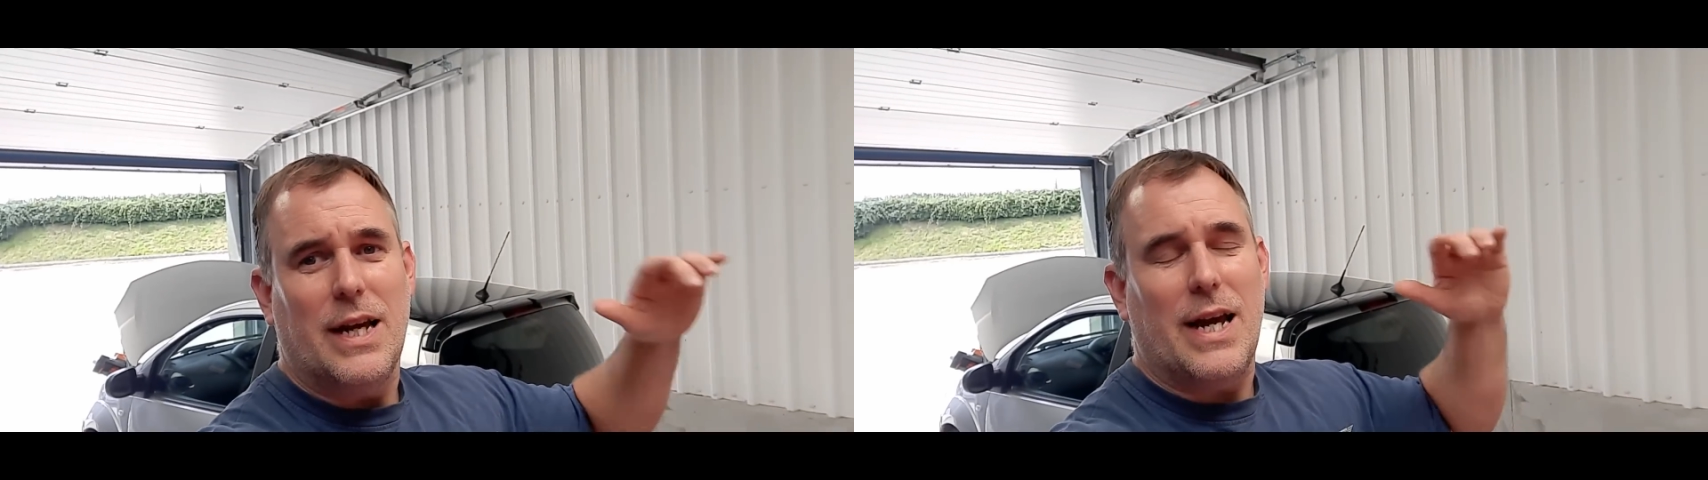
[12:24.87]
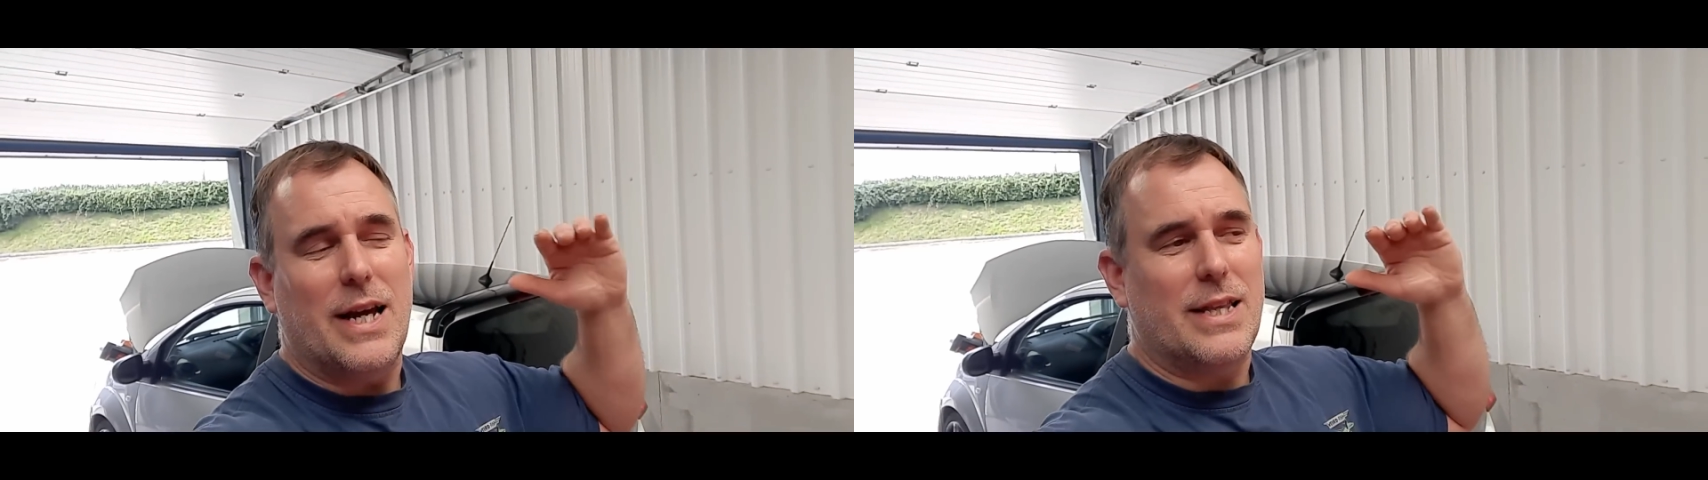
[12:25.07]

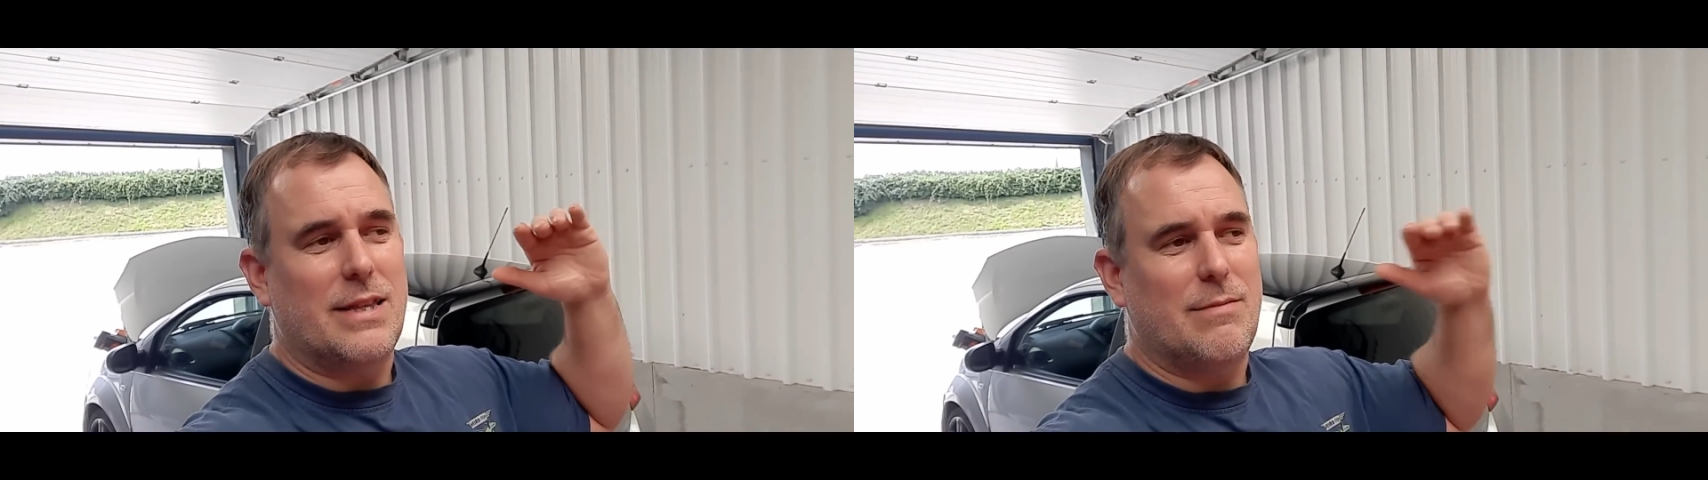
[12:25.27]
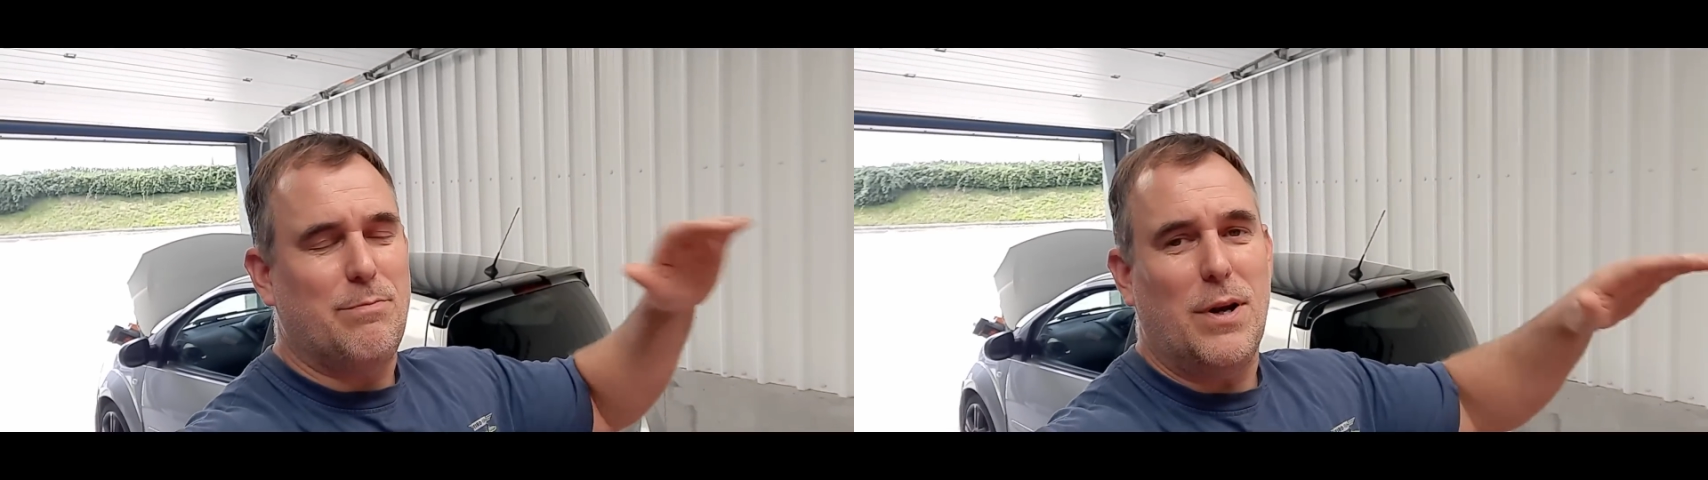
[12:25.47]
It
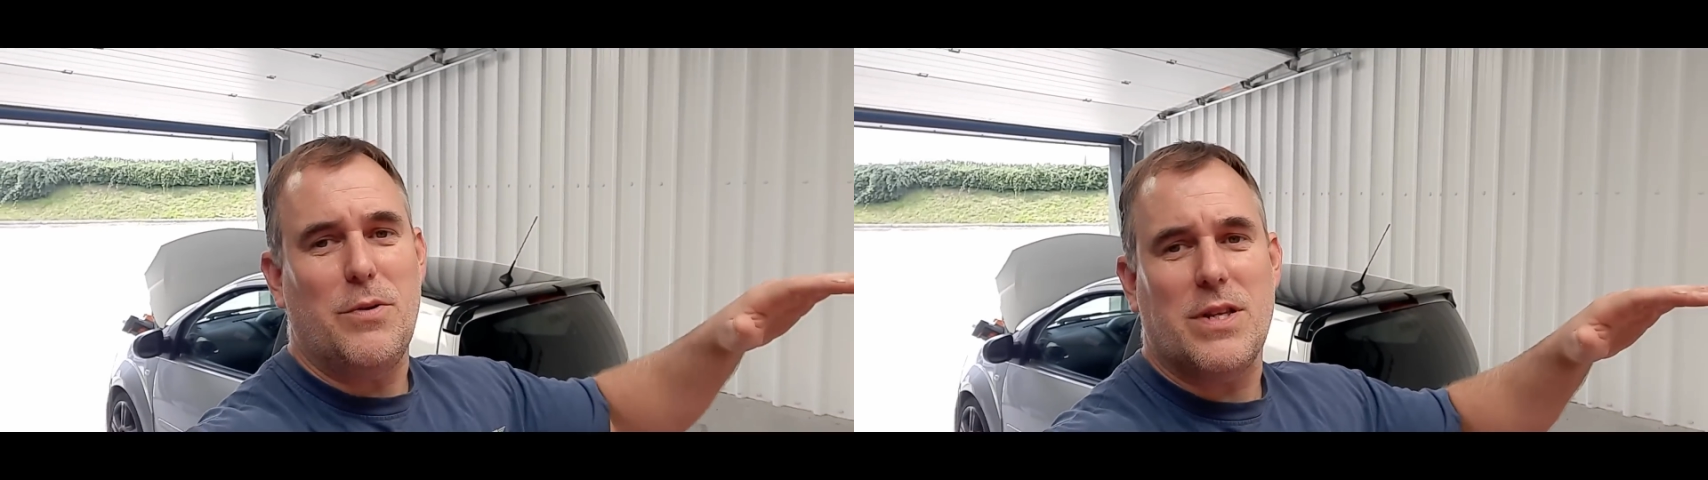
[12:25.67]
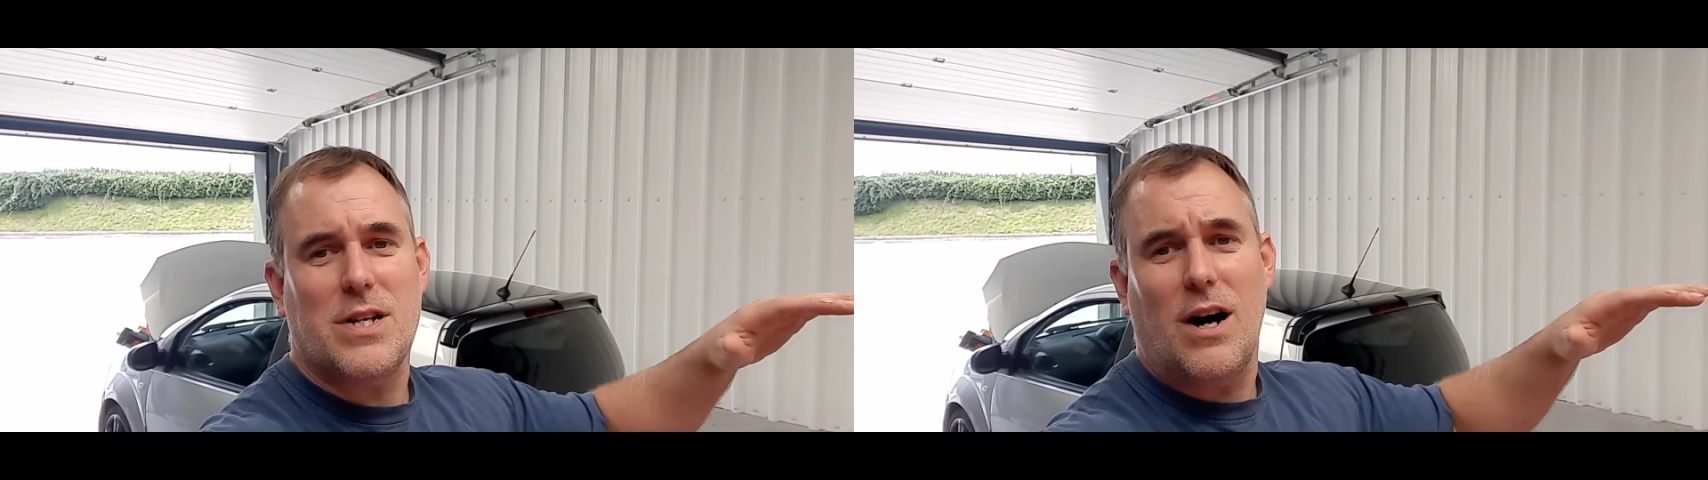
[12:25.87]
blew
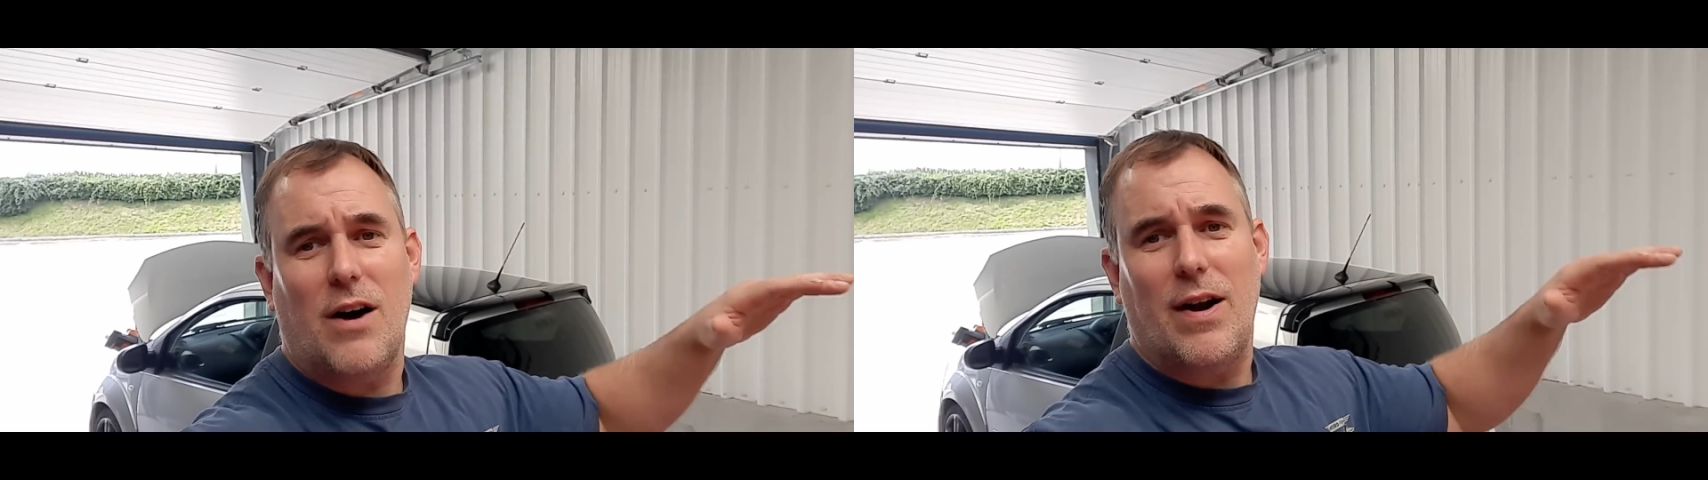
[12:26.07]
the tyre